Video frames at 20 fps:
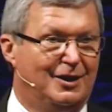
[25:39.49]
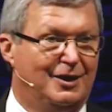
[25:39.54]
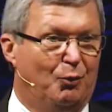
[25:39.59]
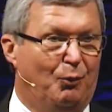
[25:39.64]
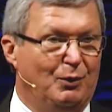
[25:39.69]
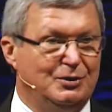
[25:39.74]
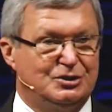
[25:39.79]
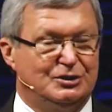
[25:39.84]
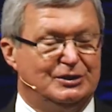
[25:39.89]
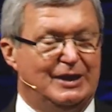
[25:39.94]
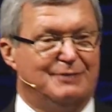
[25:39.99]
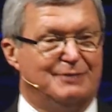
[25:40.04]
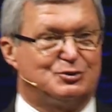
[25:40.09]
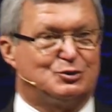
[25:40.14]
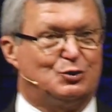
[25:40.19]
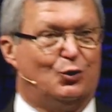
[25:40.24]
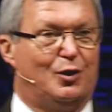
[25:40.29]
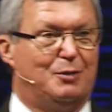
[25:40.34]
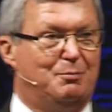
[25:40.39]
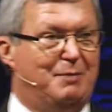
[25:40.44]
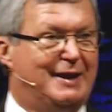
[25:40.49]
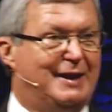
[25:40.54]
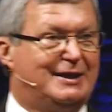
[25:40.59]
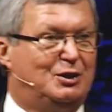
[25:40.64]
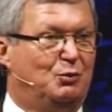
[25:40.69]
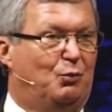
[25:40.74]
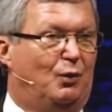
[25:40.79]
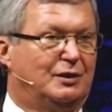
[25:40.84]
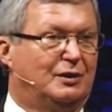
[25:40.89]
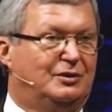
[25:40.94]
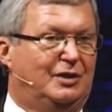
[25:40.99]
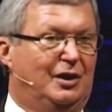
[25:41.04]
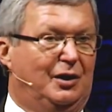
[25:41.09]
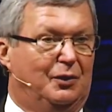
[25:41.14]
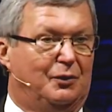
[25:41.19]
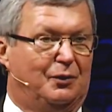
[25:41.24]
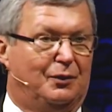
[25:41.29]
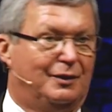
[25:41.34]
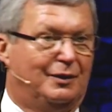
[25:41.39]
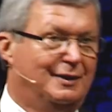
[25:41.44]
What's a love story make you want to
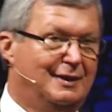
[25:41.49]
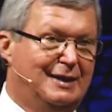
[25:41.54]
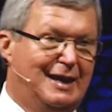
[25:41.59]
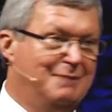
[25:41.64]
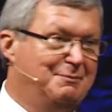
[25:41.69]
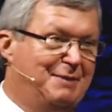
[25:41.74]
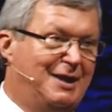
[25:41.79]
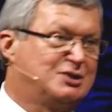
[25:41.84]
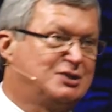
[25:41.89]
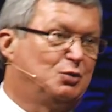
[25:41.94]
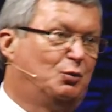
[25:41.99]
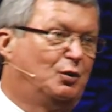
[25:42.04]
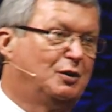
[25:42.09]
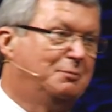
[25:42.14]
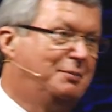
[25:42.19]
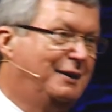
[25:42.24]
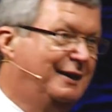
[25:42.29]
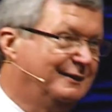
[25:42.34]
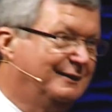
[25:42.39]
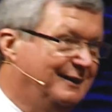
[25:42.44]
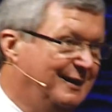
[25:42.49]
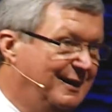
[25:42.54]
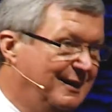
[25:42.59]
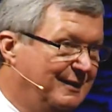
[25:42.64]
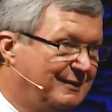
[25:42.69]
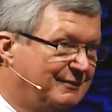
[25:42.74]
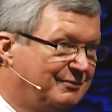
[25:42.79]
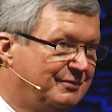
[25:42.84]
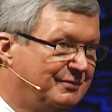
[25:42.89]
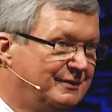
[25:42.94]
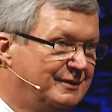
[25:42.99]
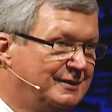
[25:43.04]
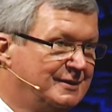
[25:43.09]
do? It makes you want to be in love.